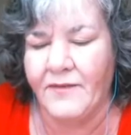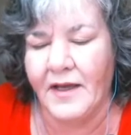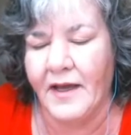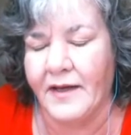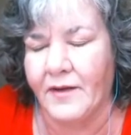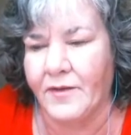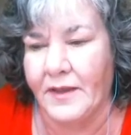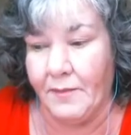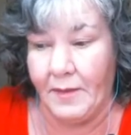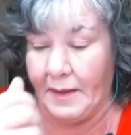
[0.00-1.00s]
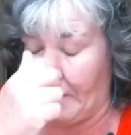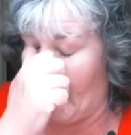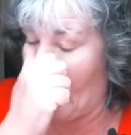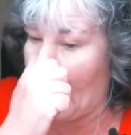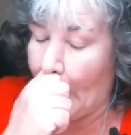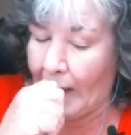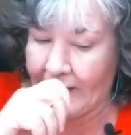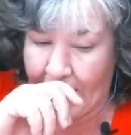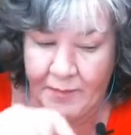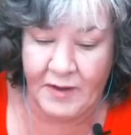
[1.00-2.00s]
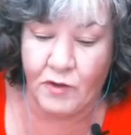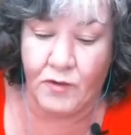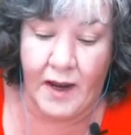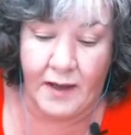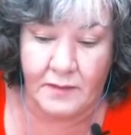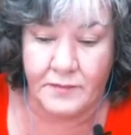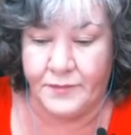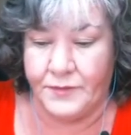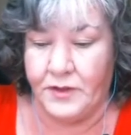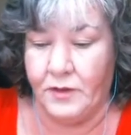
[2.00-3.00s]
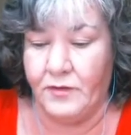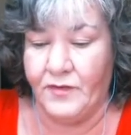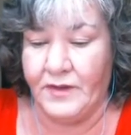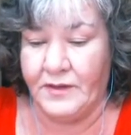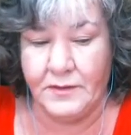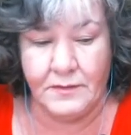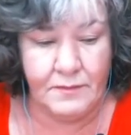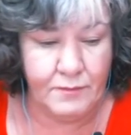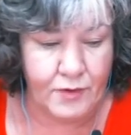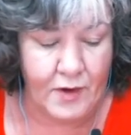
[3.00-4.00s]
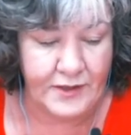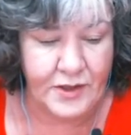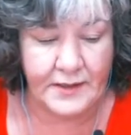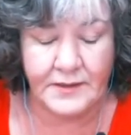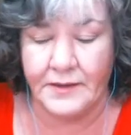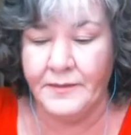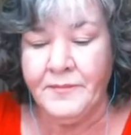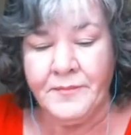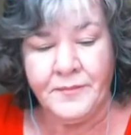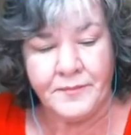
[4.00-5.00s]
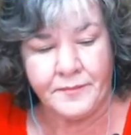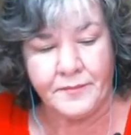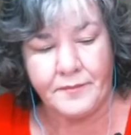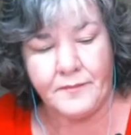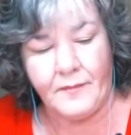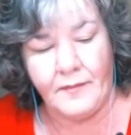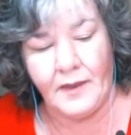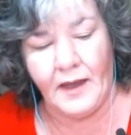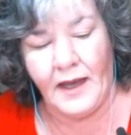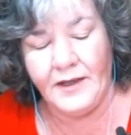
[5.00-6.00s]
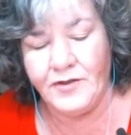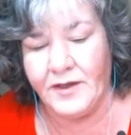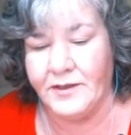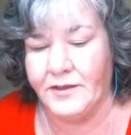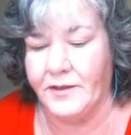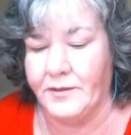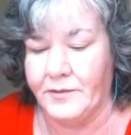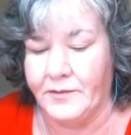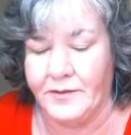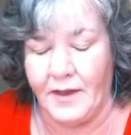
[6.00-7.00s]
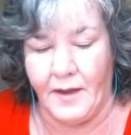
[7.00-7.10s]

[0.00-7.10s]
the cutout in the middle, that'd be great to use for this project. I tried to use